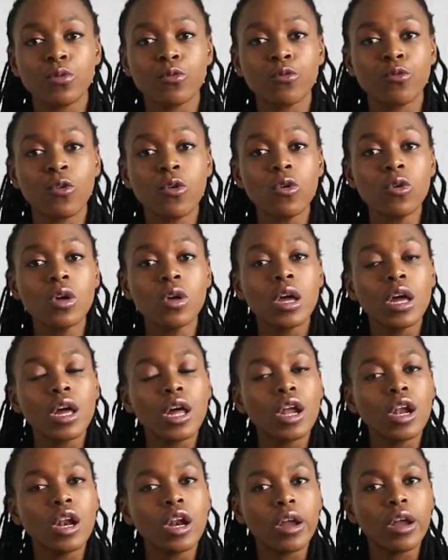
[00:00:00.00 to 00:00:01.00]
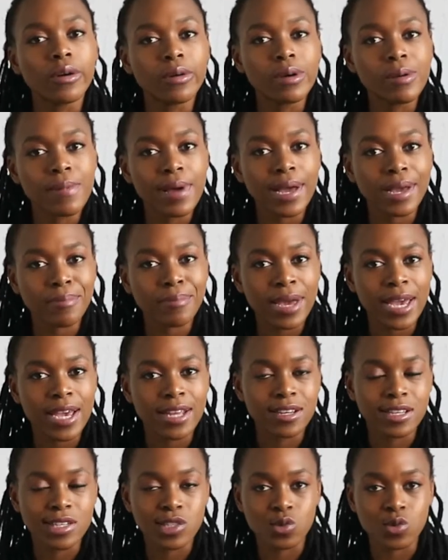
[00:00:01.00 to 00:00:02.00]
for lower back
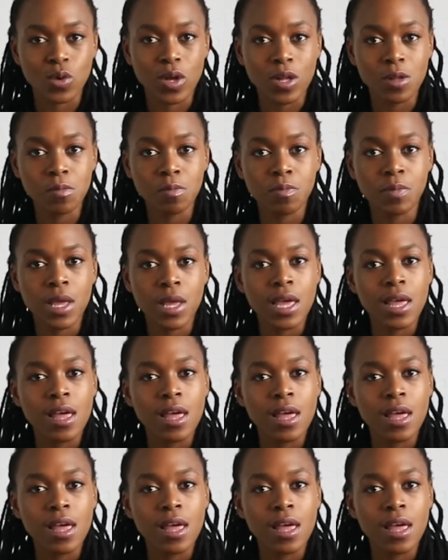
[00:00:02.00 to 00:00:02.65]
pain as well.